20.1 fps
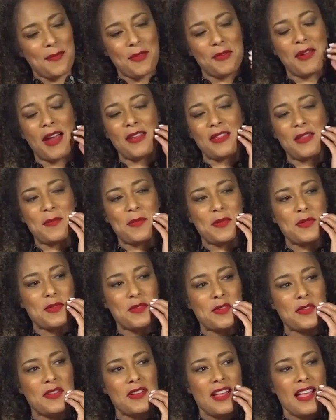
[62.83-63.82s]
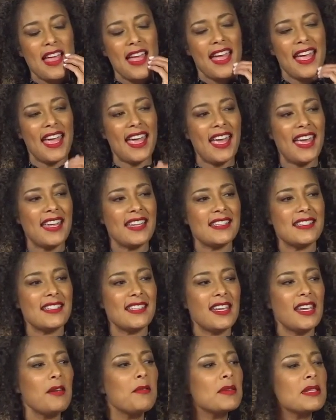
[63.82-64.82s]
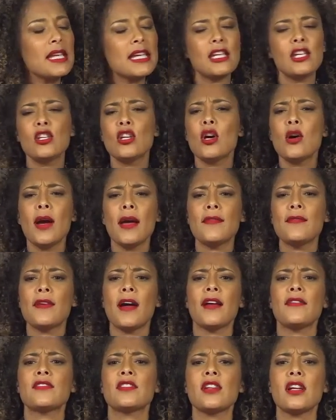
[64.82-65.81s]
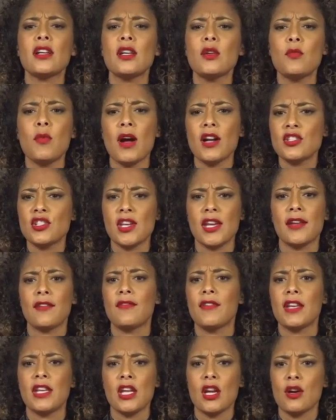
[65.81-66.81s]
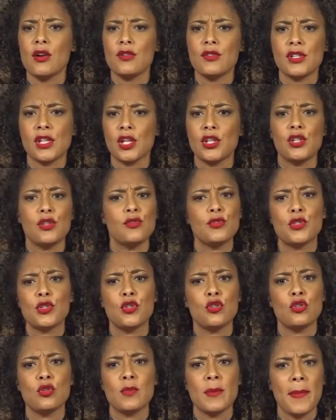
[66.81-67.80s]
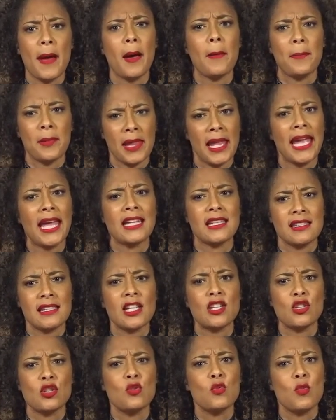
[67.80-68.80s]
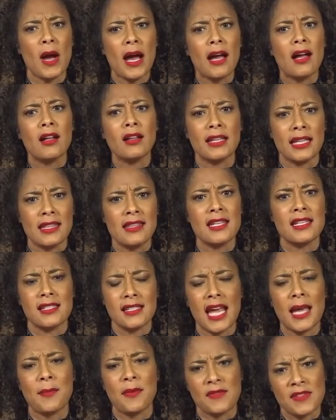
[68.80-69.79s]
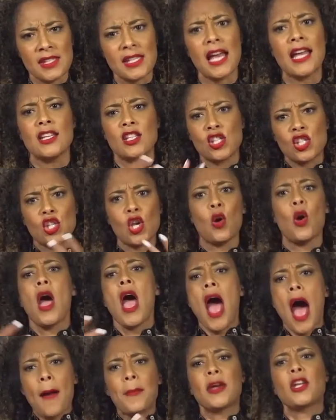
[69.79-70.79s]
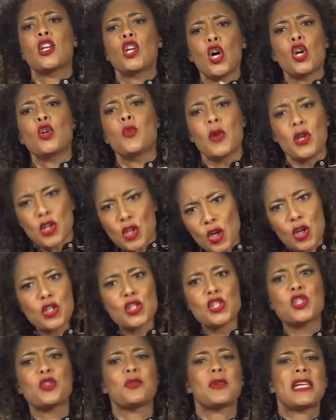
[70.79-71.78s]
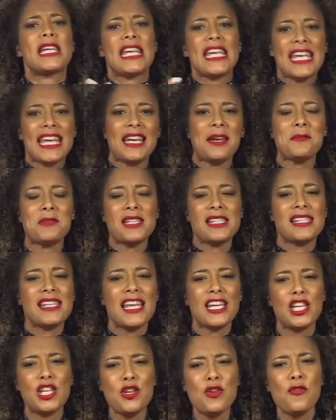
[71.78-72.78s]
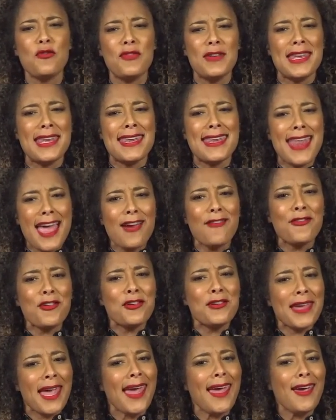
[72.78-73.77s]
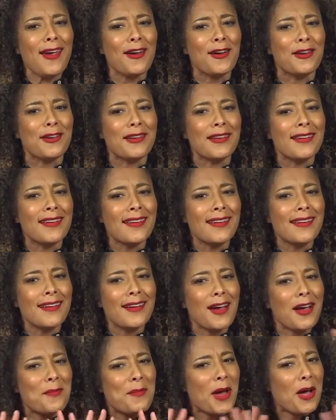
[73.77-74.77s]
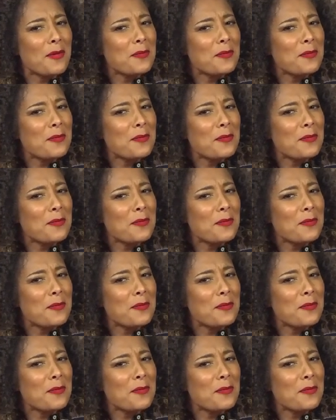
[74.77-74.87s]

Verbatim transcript: around the pool, and he was like, you know, I've, I've started watching videos on YouTube about plants that do well in this type of sun, so I'm gonna go to a nursery, and I'm just like, you've never cared about